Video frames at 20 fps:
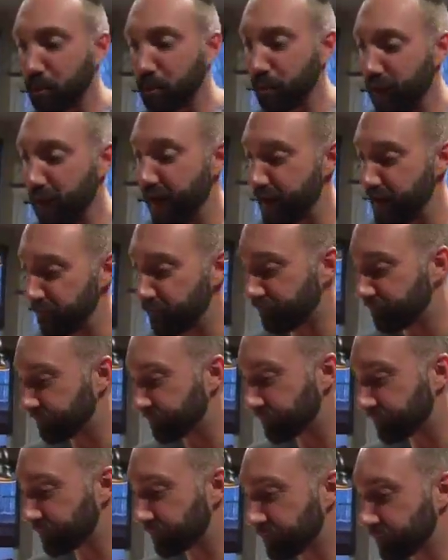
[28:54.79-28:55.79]
plate.
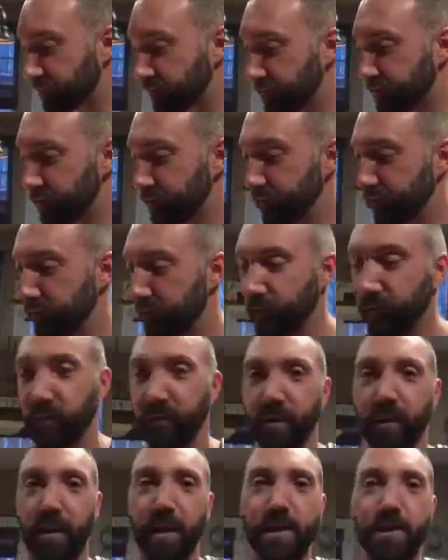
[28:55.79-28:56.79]

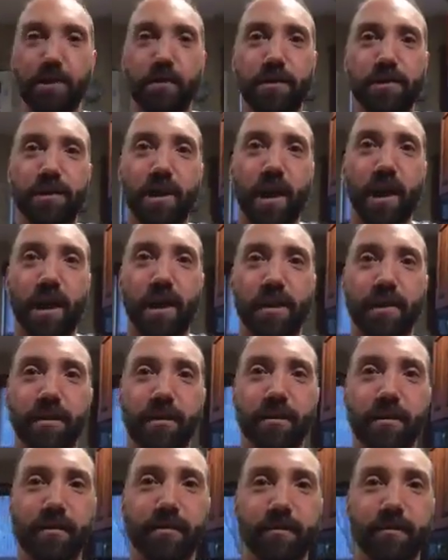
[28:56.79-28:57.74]
And you're done.